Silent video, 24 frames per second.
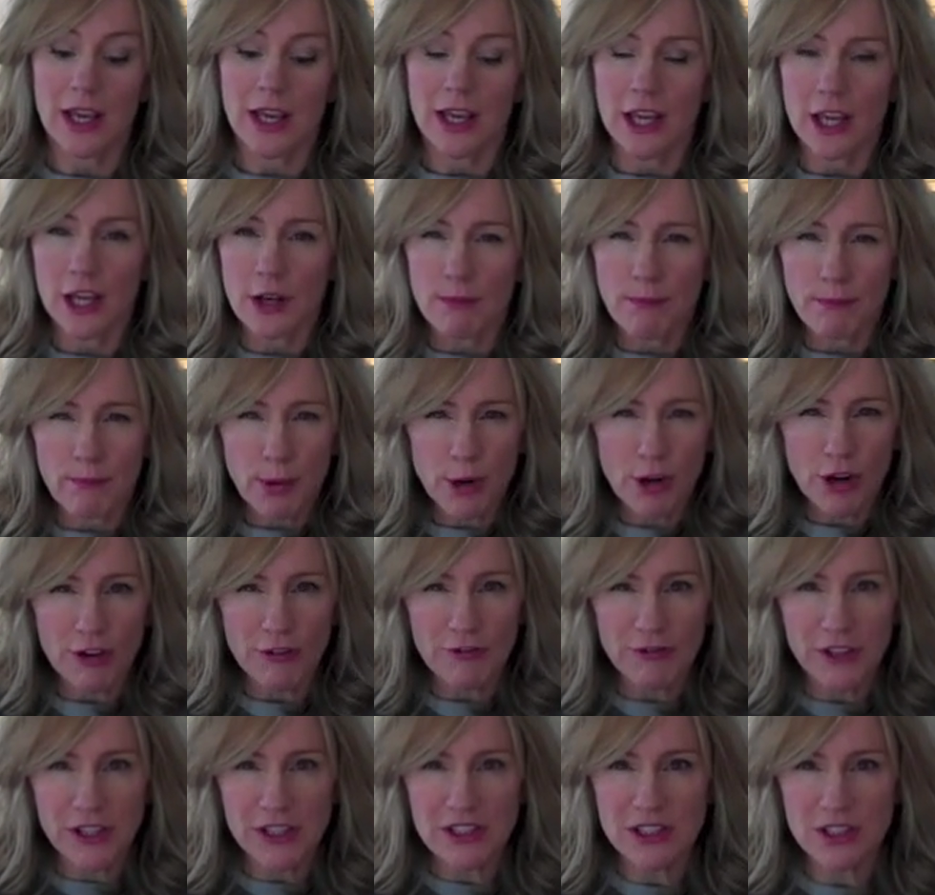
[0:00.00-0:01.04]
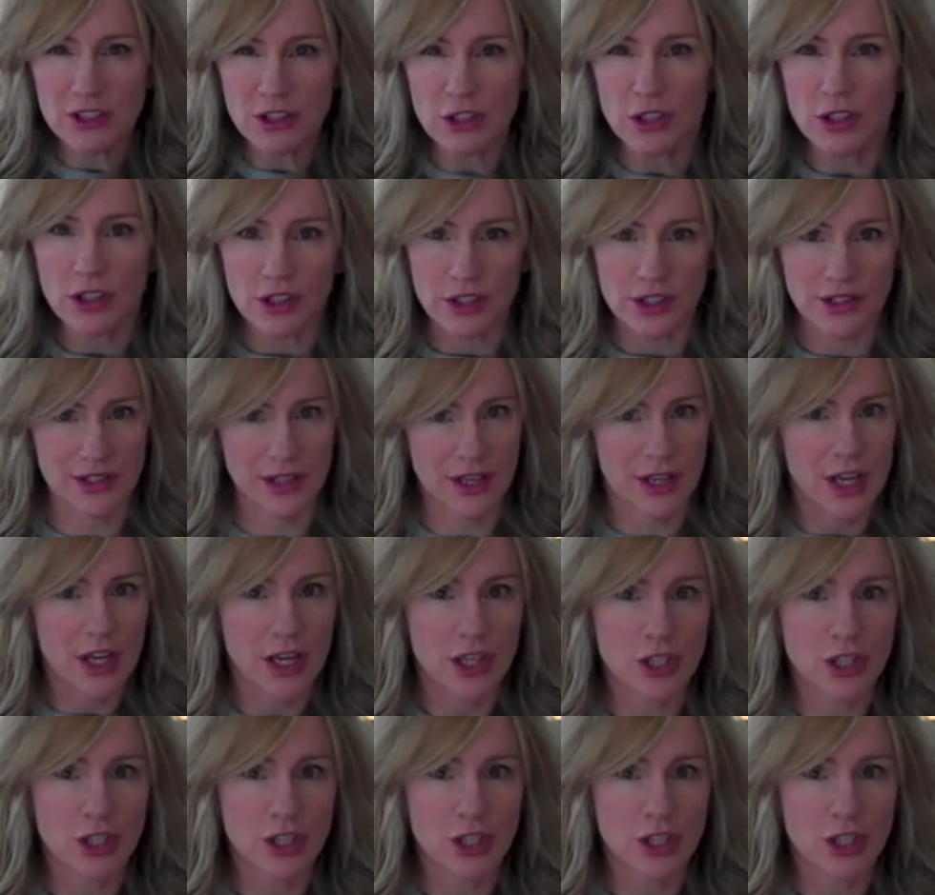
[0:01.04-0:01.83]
in perfect circles.